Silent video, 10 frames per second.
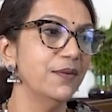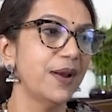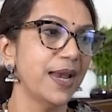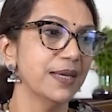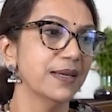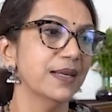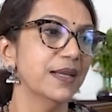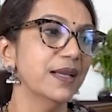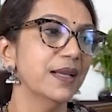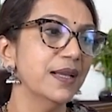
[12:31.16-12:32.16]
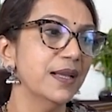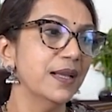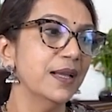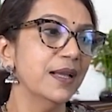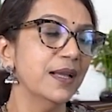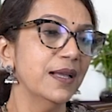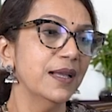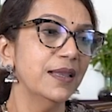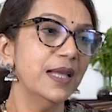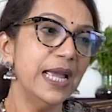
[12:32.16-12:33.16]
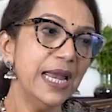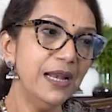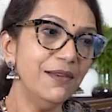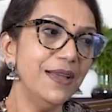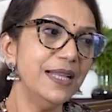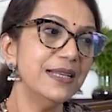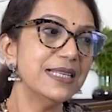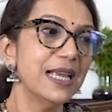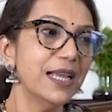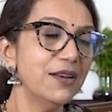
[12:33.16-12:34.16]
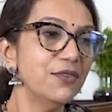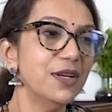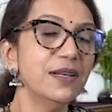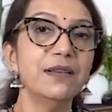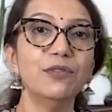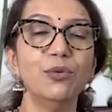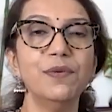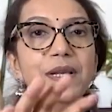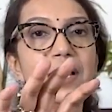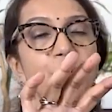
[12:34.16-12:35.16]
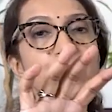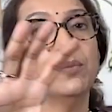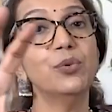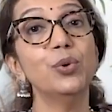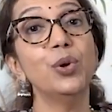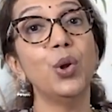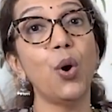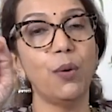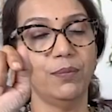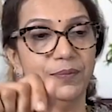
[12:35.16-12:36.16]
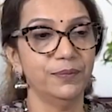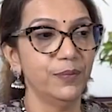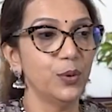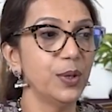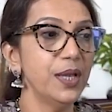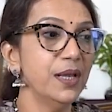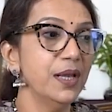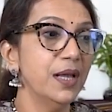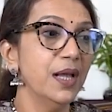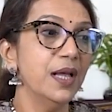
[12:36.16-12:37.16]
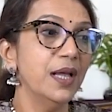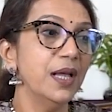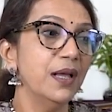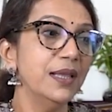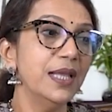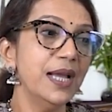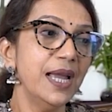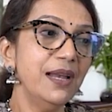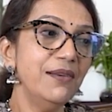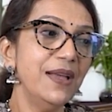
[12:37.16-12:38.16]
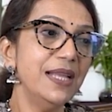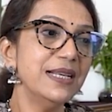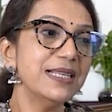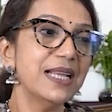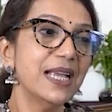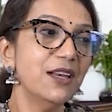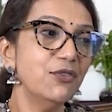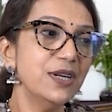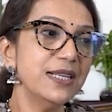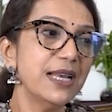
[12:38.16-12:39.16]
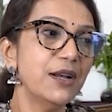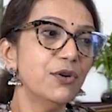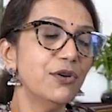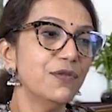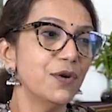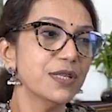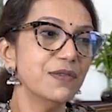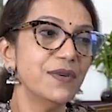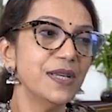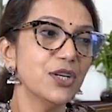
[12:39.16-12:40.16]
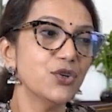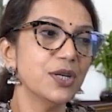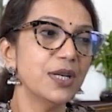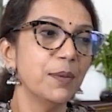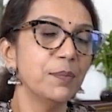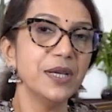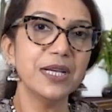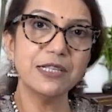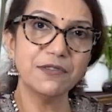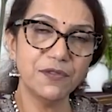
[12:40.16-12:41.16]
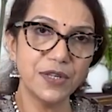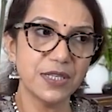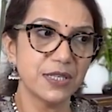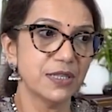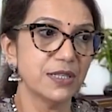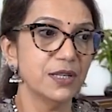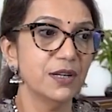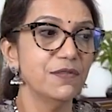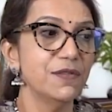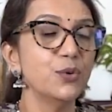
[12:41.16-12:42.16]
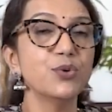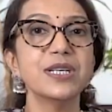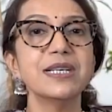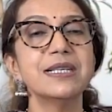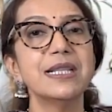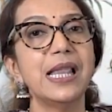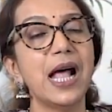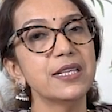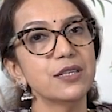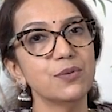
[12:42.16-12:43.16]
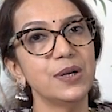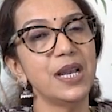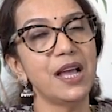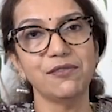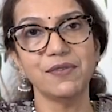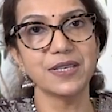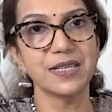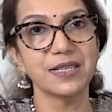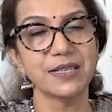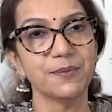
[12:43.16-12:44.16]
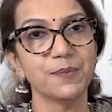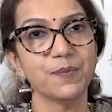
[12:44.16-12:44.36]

Right. The end where the secondary, so we now come to a law. Okay, the end where the secondary center of ossification appears first fuses last with diaphysis.